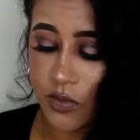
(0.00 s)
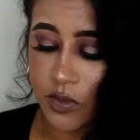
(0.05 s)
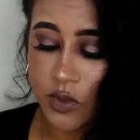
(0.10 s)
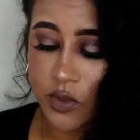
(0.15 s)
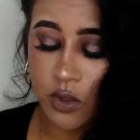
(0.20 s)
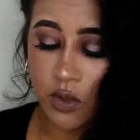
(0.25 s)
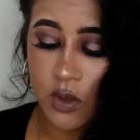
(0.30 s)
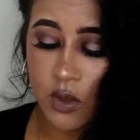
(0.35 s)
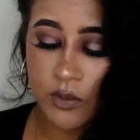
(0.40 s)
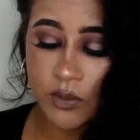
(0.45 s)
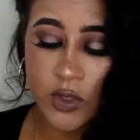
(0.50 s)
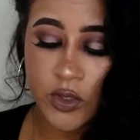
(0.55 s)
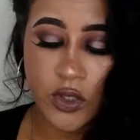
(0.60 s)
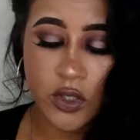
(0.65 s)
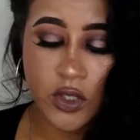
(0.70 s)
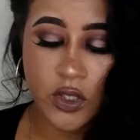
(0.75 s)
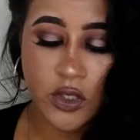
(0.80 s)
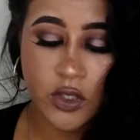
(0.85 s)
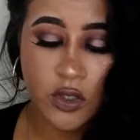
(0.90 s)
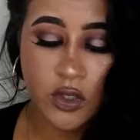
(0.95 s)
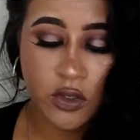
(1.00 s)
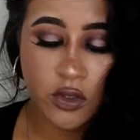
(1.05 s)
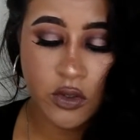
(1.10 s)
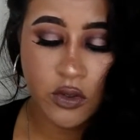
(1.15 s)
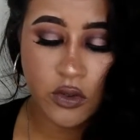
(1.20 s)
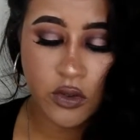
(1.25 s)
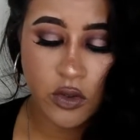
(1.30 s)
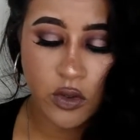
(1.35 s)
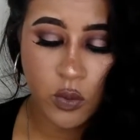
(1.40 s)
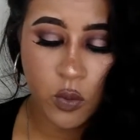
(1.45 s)
So I'm just
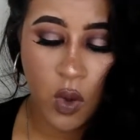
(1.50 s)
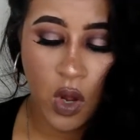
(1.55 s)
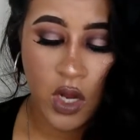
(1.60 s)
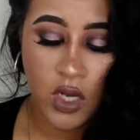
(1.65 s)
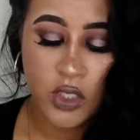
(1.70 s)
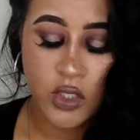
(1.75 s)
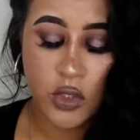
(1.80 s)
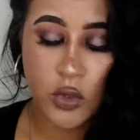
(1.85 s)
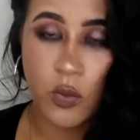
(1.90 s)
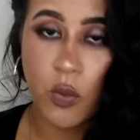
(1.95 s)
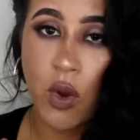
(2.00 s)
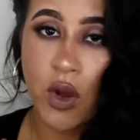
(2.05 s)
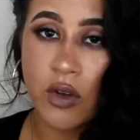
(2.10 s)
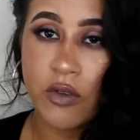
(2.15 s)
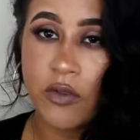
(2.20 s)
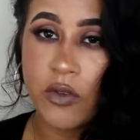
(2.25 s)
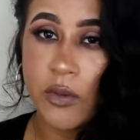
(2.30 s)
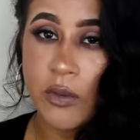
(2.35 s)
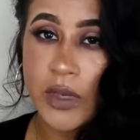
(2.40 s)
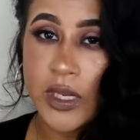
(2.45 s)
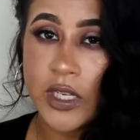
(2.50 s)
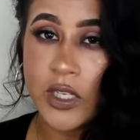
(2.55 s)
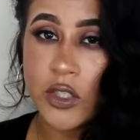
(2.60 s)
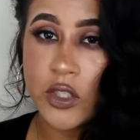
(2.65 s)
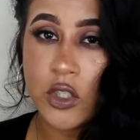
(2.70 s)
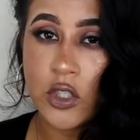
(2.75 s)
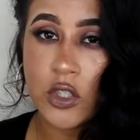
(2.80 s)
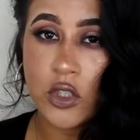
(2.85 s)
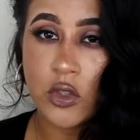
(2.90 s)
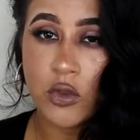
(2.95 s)
gonna swatch one from
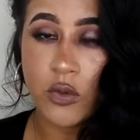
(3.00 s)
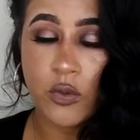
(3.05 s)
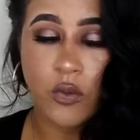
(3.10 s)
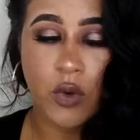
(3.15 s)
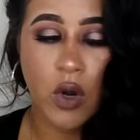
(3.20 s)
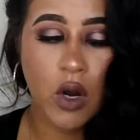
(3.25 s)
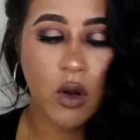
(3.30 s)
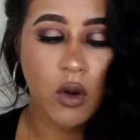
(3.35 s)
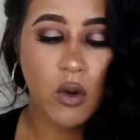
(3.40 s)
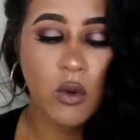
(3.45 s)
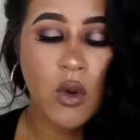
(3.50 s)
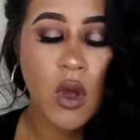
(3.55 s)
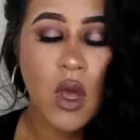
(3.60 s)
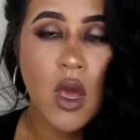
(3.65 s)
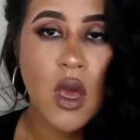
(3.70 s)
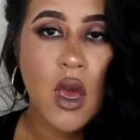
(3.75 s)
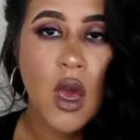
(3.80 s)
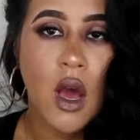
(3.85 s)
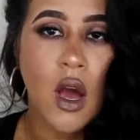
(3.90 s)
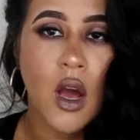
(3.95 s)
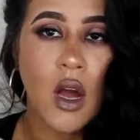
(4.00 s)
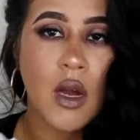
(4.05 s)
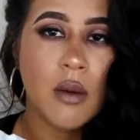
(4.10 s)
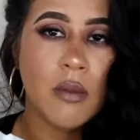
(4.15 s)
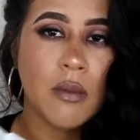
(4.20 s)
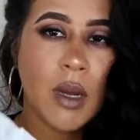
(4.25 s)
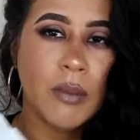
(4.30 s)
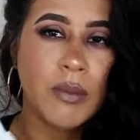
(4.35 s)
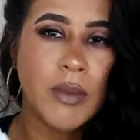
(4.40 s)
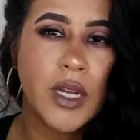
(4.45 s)
each row.
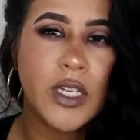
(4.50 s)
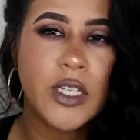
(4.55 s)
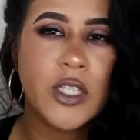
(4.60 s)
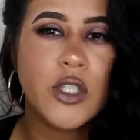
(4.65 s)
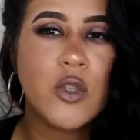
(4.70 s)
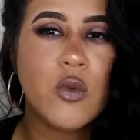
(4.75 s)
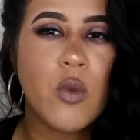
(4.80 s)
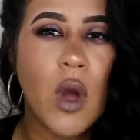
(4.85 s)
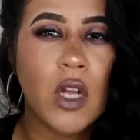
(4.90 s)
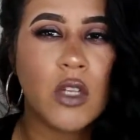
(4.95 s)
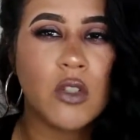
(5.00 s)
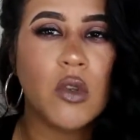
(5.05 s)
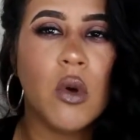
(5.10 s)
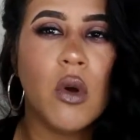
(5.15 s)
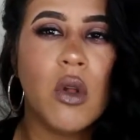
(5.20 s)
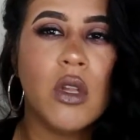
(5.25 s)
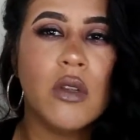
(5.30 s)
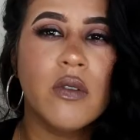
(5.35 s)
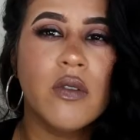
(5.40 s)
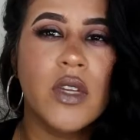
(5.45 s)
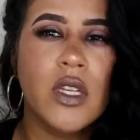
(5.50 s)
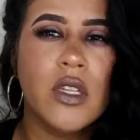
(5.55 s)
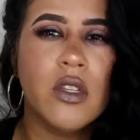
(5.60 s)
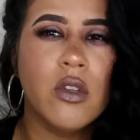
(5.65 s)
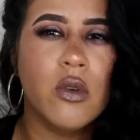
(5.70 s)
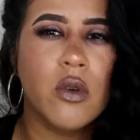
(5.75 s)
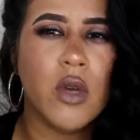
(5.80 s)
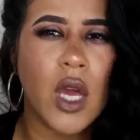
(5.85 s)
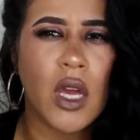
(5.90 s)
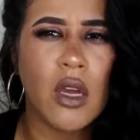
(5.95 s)
I'm not gonna swatch all of it.
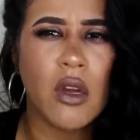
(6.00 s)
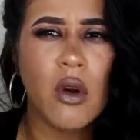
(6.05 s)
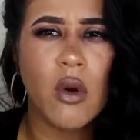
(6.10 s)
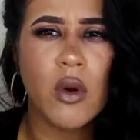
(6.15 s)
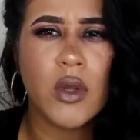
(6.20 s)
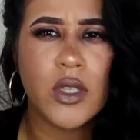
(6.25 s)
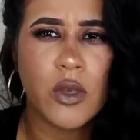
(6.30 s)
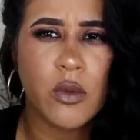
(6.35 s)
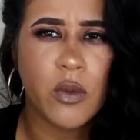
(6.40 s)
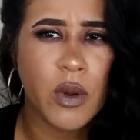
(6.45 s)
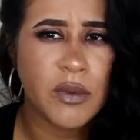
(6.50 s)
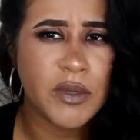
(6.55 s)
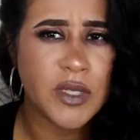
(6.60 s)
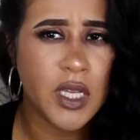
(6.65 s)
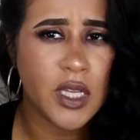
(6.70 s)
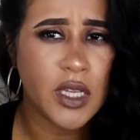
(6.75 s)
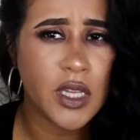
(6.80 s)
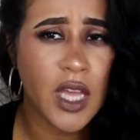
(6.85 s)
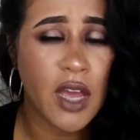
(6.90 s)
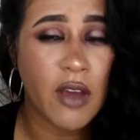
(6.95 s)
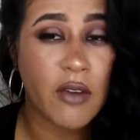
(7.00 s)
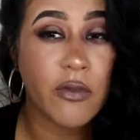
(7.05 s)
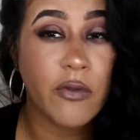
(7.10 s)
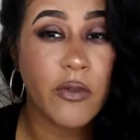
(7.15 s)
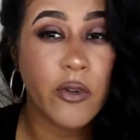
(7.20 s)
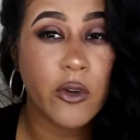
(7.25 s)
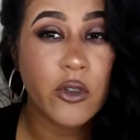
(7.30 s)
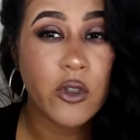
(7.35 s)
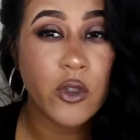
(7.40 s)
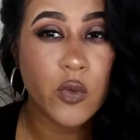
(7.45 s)
You can go on their website. They have
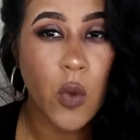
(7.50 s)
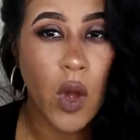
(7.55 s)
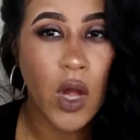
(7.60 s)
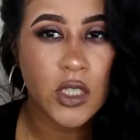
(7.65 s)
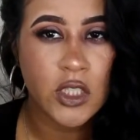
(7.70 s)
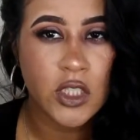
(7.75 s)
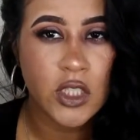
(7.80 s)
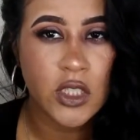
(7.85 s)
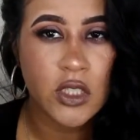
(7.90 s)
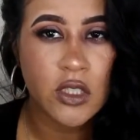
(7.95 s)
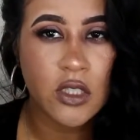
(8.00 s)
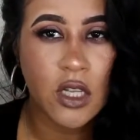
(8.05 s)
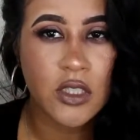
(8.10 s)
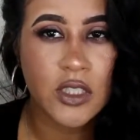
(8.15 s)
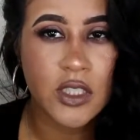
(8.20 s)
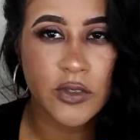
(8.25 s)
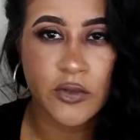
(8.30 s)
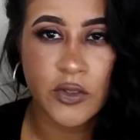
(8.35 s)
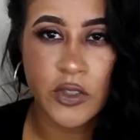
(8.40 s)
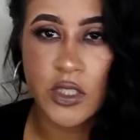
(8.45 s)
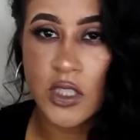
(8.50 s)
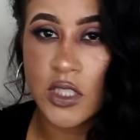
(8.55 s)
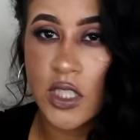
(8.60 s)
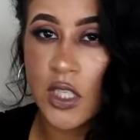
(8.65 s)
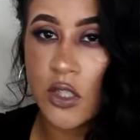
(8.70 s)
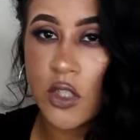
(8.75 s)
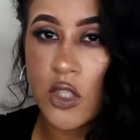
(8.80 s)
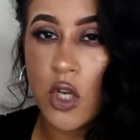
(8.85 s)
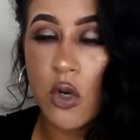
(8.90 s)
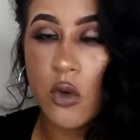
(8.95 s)
full swatches on different
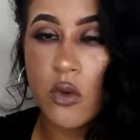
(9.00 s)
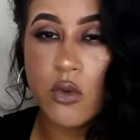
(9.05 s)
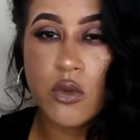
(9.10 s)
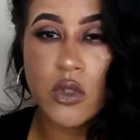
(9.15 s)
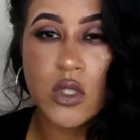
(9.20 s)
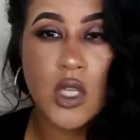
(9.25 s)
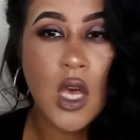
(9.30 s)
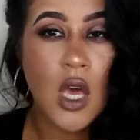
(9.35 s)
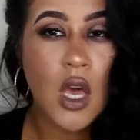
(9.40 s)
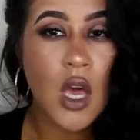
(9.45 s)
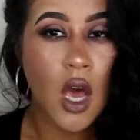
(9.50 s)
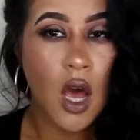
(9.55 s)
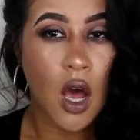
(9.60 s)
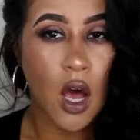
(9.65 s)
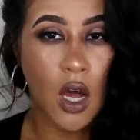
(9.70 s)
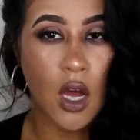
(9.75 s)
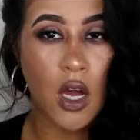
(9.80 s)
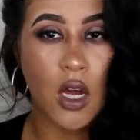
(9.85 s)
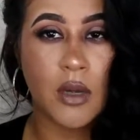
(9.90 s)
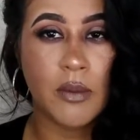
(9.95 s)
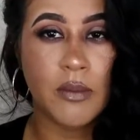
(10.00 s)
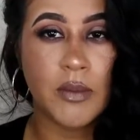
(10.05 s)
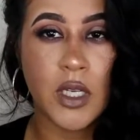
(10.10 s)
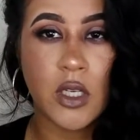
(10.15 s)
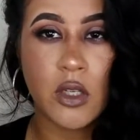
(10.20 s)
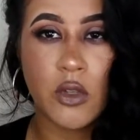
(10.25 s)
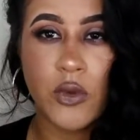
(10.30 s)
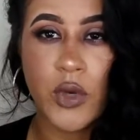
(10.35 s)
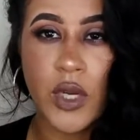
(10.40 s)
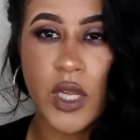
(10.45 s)
skin tones,
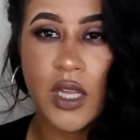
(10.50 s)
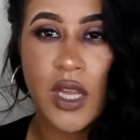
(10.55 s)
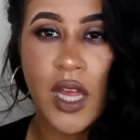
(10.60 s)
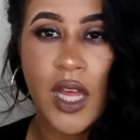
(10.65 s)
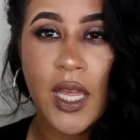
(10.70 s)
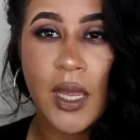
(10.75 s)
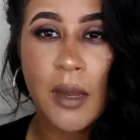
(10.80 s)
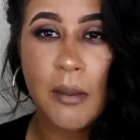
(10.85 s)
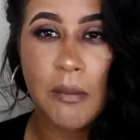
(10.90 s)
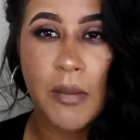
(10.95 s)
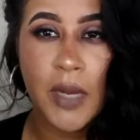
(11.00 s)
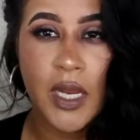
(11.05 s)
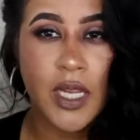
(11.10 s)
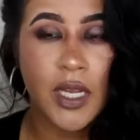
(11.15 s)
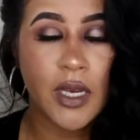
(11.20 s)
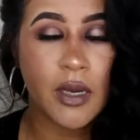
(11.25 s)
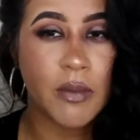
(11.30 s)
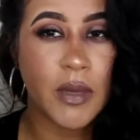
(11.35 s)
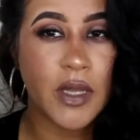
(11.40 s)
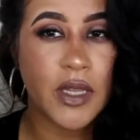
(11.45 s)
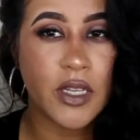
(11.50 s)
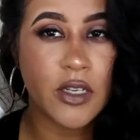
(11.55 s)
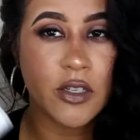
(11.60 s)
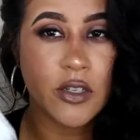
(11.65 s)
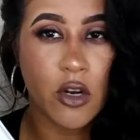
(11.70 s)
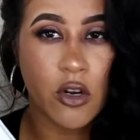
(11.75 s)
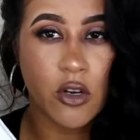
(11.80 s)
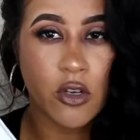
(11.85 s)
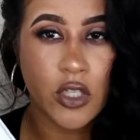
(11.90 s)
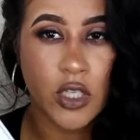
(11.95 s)
including light, medium, and
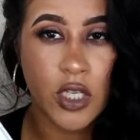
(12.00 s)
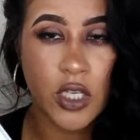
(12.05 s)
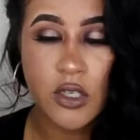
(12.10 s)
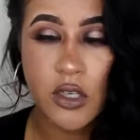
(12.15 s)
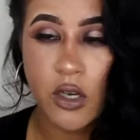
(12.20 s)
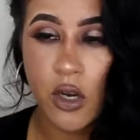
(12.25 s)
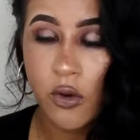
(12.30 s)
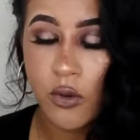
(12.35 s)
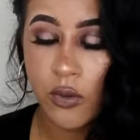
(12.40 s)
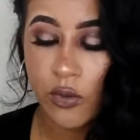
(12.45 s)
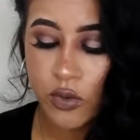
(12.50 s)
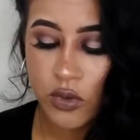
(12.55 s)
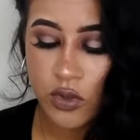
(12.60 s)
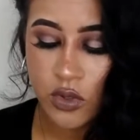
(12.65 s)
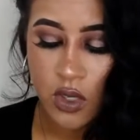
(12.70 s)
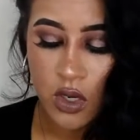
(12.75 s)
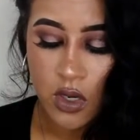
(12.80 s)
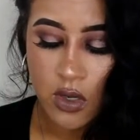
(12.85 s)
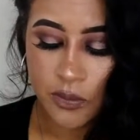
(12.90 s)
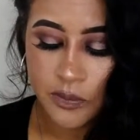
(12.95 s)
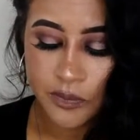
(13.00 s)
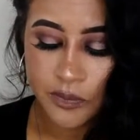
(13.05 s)
then dark skin tones.